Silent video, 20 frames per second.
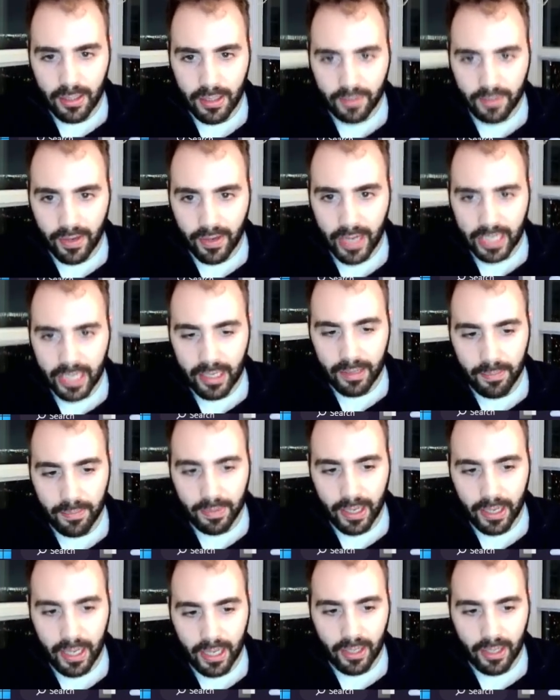Divided
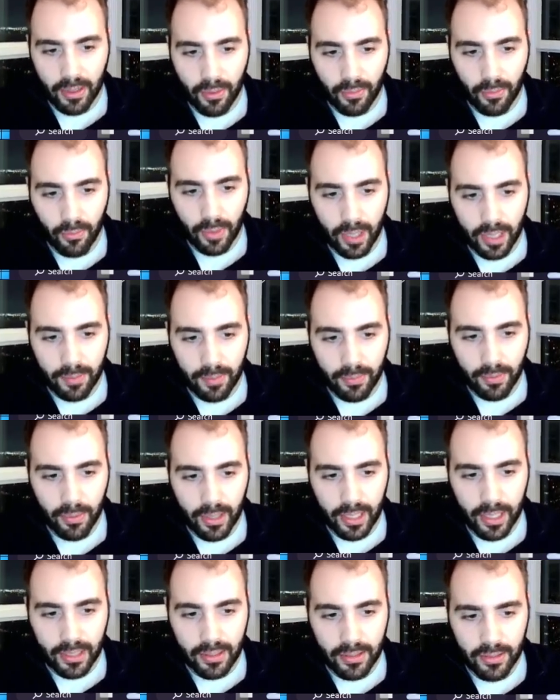by
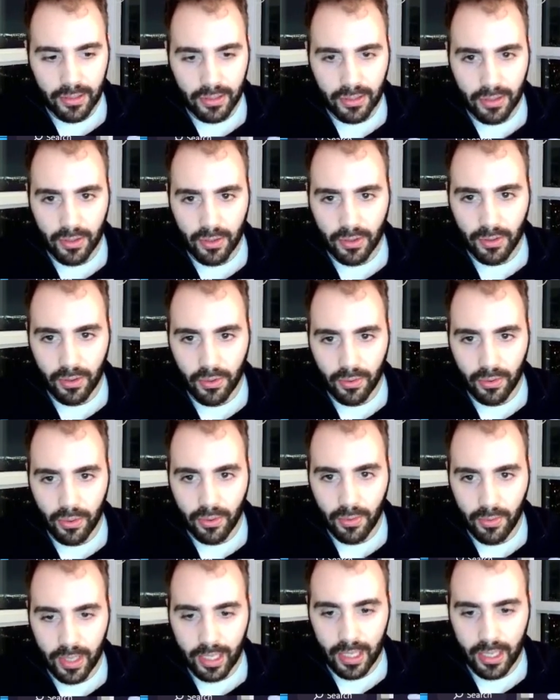
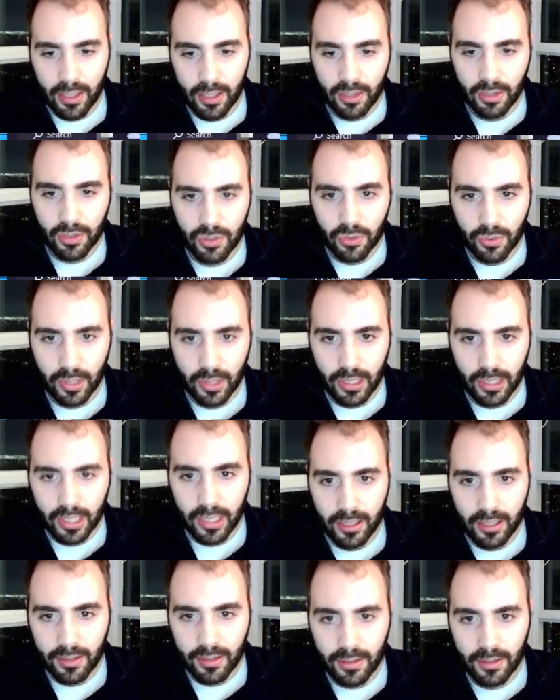1.03
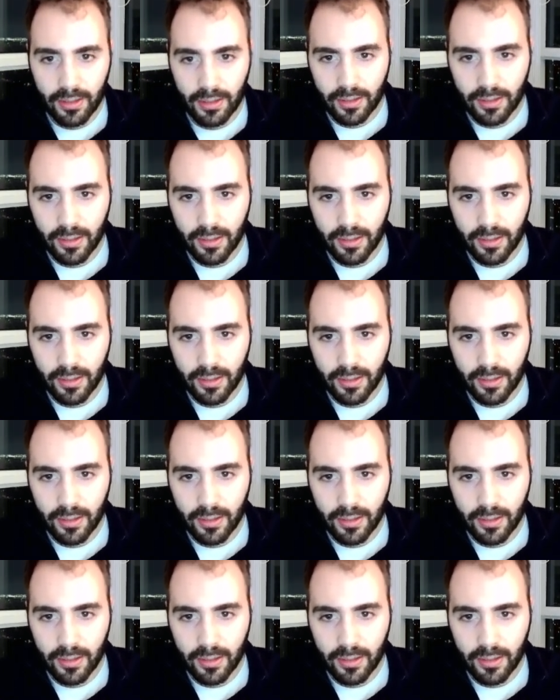trillion.